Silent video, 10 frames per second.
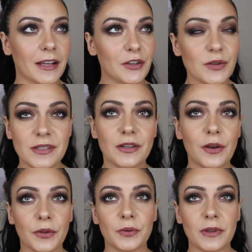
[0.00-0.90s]
I used to
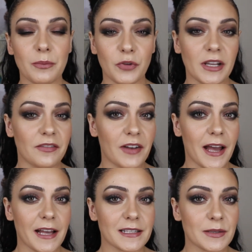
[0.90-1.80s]
go through them really
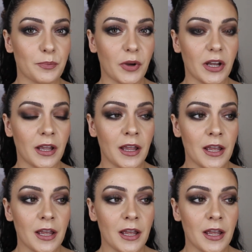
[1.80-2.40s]
fast but